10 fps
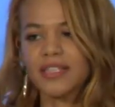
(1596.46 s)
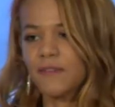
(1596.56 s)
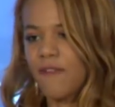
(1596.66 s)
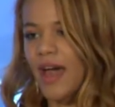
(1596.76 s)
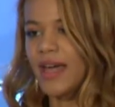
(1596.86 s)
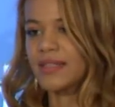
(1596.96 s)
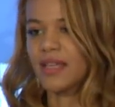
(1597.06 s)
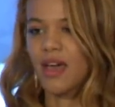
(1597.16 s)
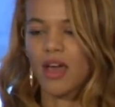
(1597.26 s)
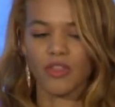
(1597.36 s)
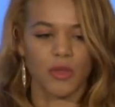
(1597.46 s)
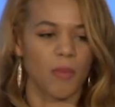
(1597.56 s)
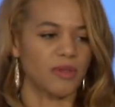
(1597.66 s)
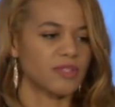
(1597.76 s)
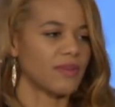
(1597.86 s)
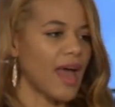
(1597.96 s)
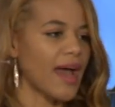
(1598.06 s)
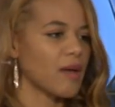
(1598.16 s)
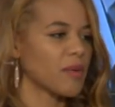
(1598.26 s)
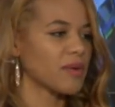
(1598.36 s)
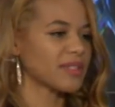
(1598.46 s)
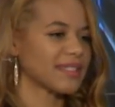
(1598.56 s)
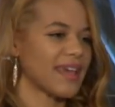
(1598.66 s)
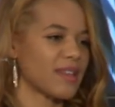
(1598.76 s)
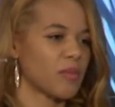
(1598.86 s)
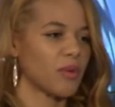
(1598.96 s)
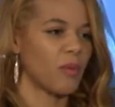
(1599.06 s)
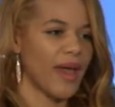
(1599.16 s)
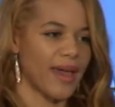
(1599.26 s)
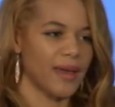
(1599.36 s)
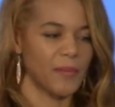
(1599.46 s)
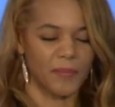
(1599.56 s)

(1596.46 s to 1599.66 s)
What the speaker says: to find the most reliable, scalable way.